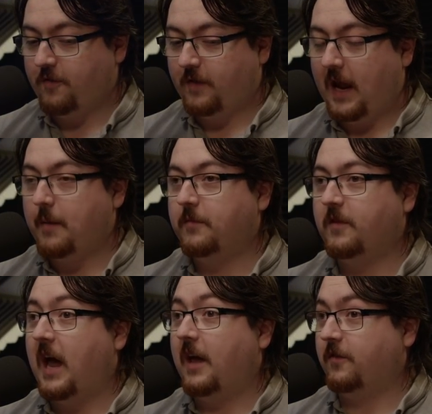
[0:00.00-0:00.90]
of games
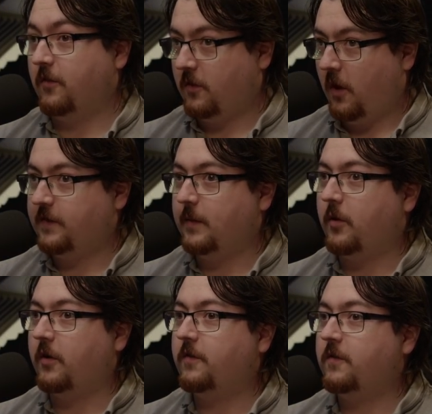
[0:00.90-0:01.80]
as concept
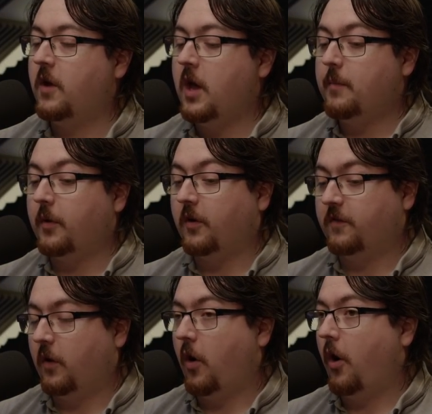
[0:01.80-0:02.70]
artists
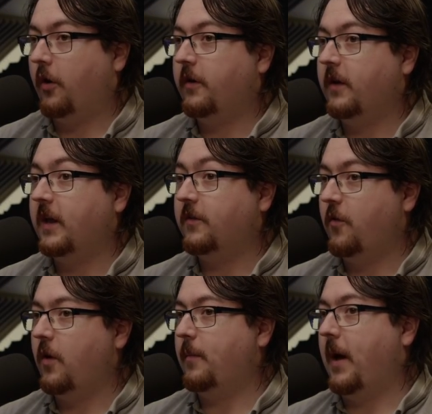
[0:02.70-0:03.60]
because their art is
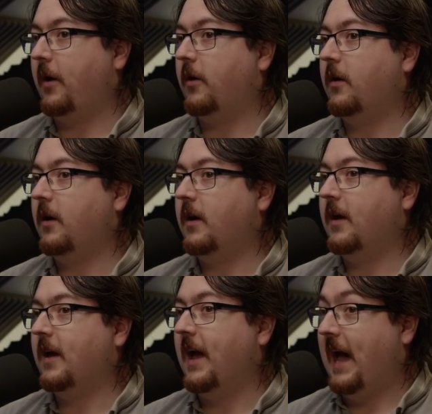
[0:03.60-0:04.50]
doing better
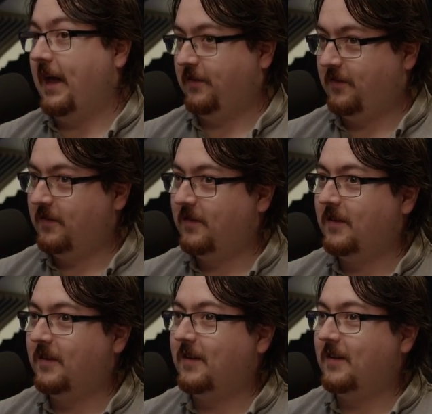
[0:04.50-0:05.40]
as
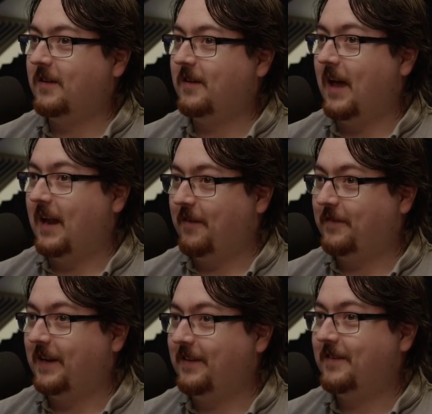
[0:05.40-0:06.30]

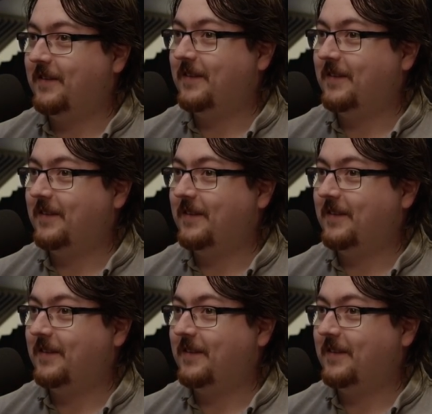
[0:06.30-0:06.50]
NFTs. Well,